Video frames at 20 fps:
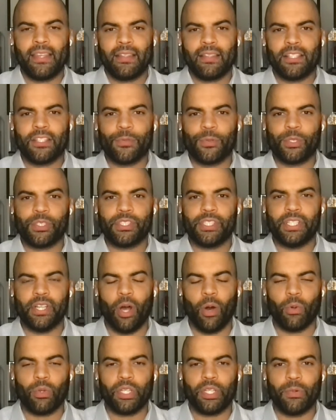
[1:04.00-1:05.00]
think this was the
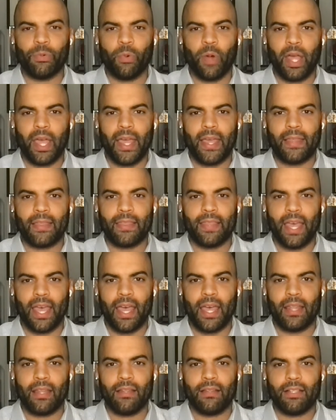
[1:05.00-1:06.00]
only way
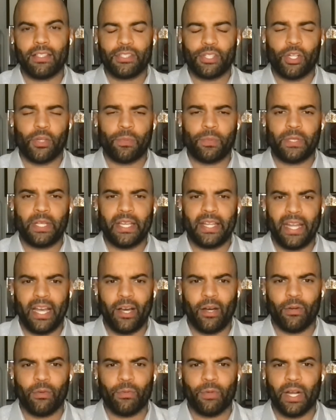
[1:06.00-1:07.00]
that this could have played
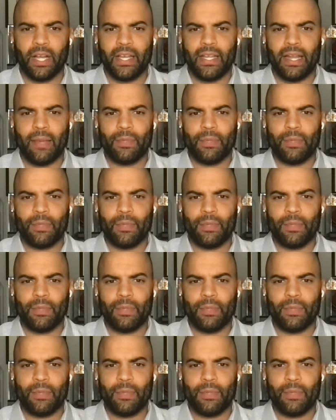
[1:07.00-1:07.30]
out, right?